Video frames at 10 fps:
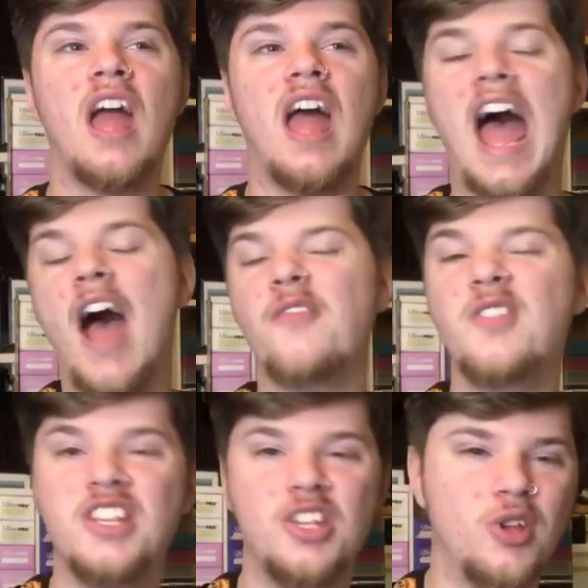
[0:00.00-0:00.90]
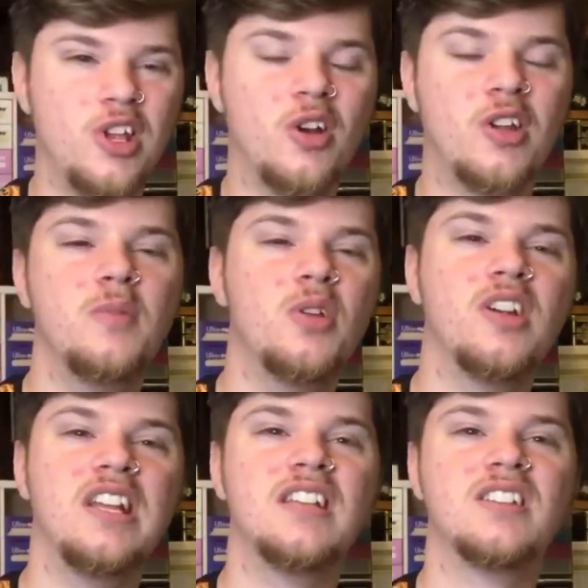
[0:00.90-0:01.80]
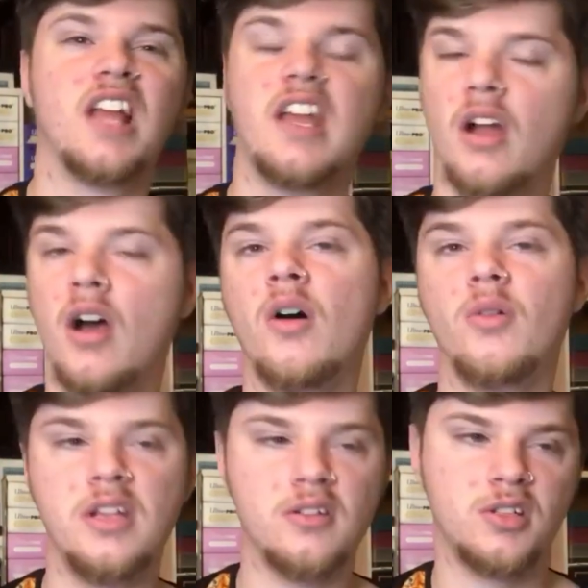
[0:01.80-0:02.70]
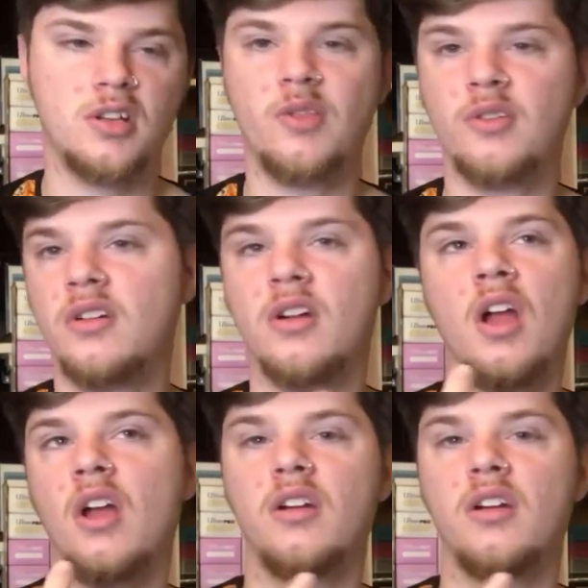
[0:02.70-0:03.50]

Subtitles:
half of the Yu-Gi-Oh community is like, oh, here's another